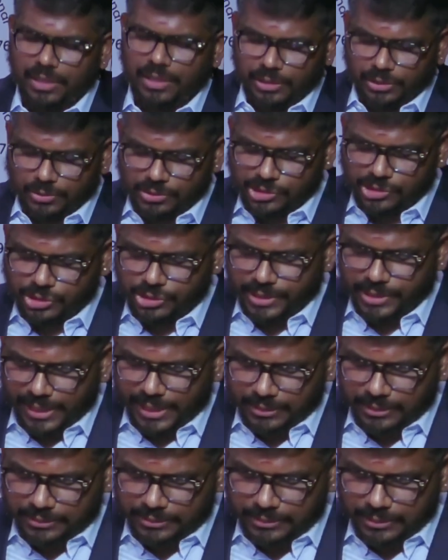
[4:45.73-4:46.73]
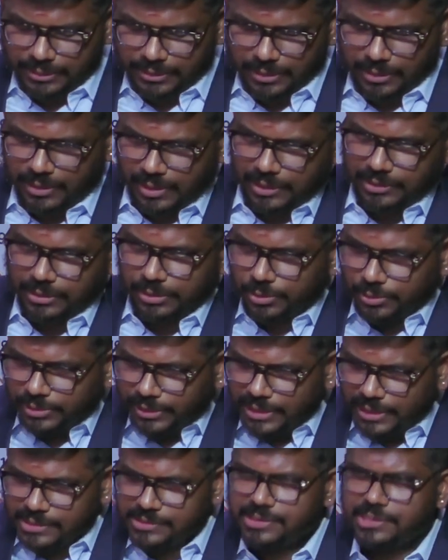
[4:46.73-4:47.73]
to strengthen, or rather to
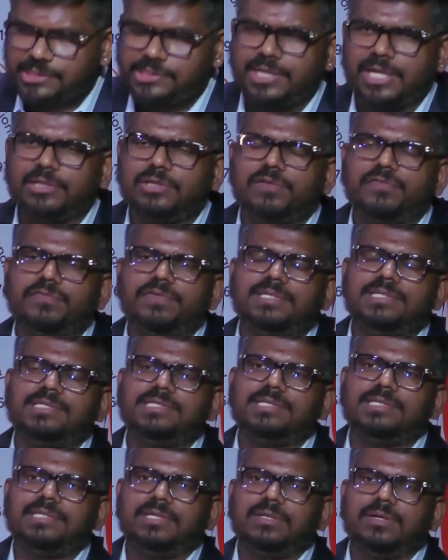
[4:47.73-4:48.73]
test the strength of its